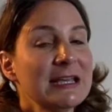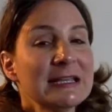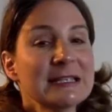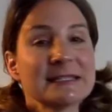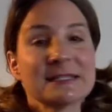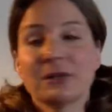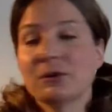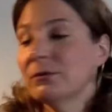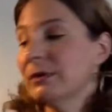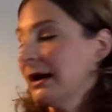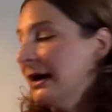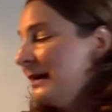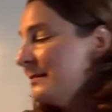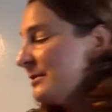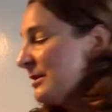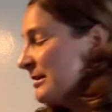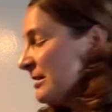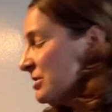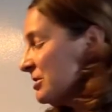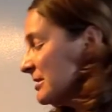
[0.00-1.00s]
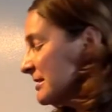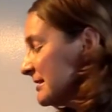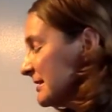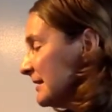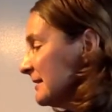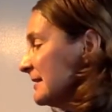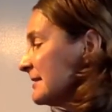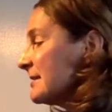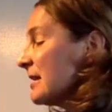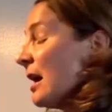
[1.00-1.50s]
So I'm going to just
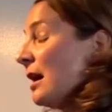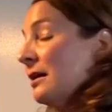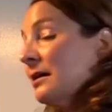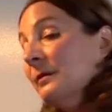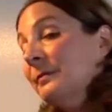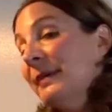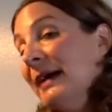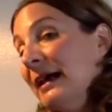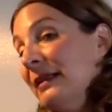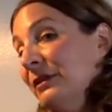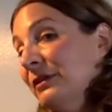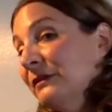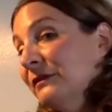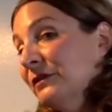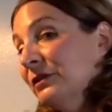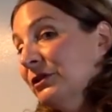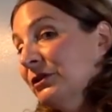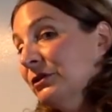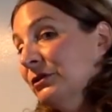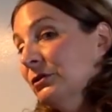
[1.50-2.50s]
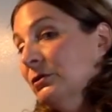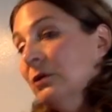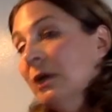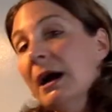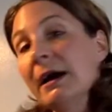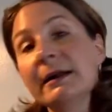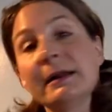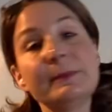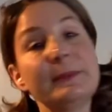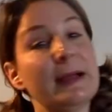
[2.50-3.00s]
sing this a cappella for you.
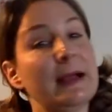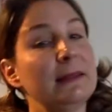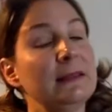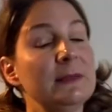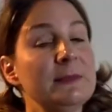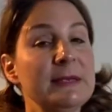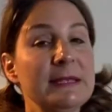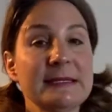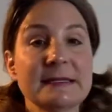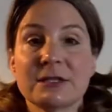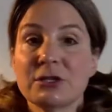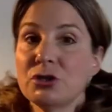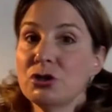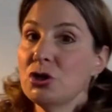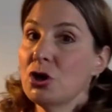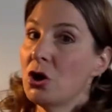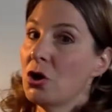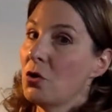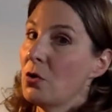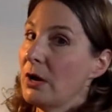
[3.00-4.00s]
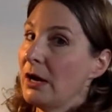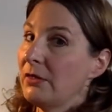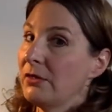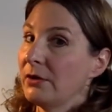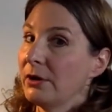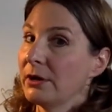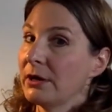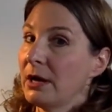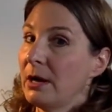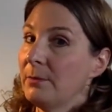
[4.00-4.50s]
A cappella means no other
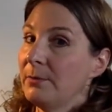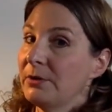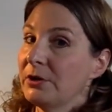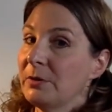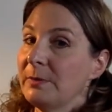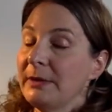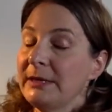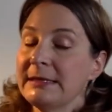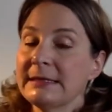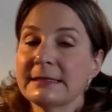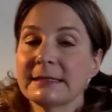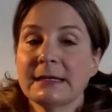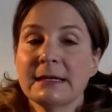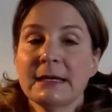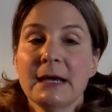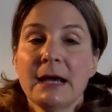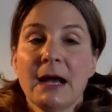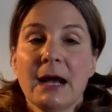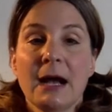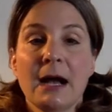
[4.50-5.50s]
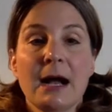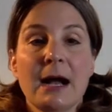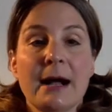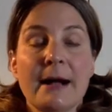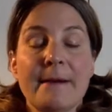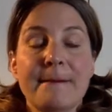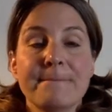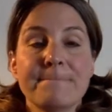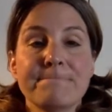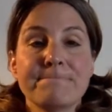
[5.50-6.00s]
accompaniment.
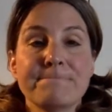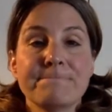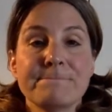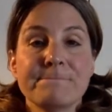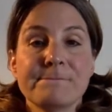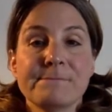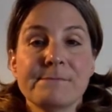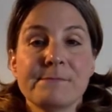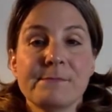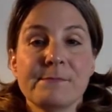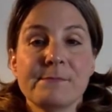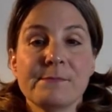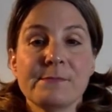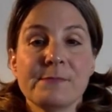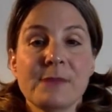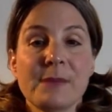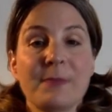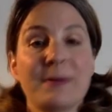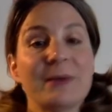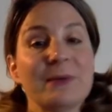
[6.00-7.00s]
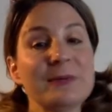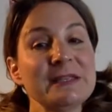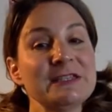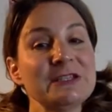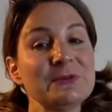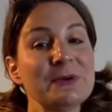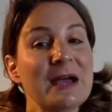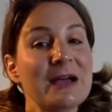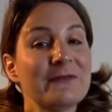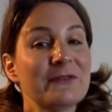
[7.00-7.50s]
But you
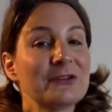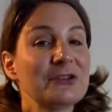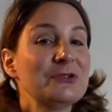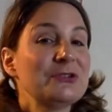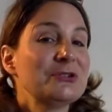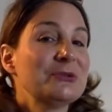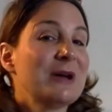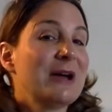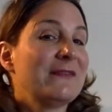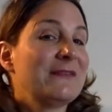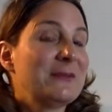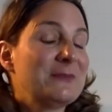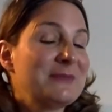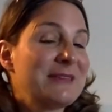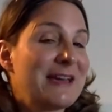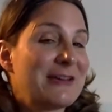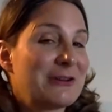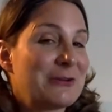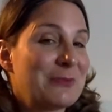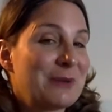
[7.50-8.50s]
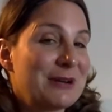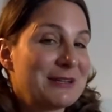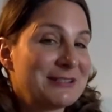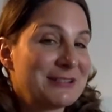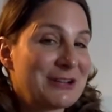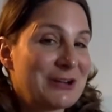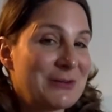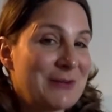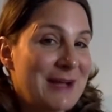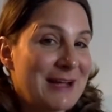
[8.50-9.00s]
do have the piano part to
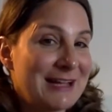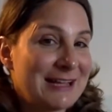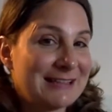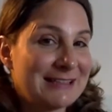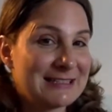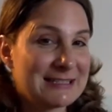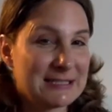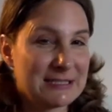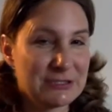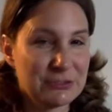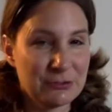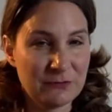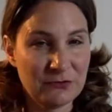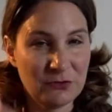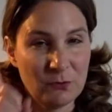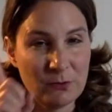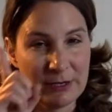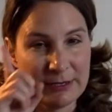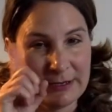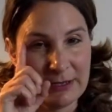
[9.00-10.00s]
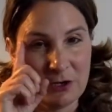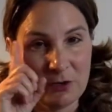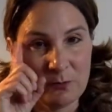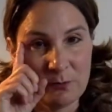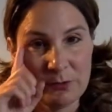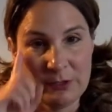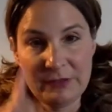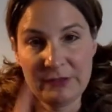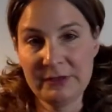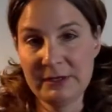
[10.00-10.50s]
go back and listen to if you want help
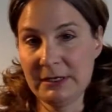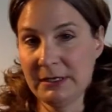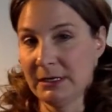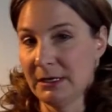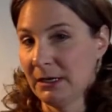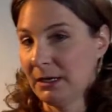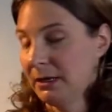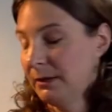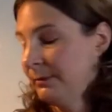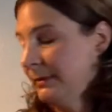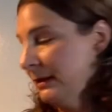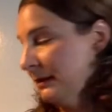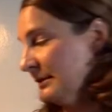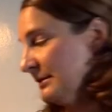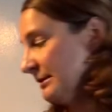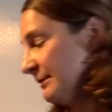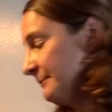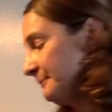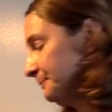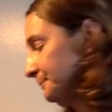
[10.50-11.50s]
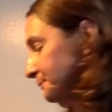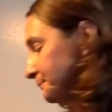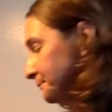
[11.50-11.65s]
with the melody.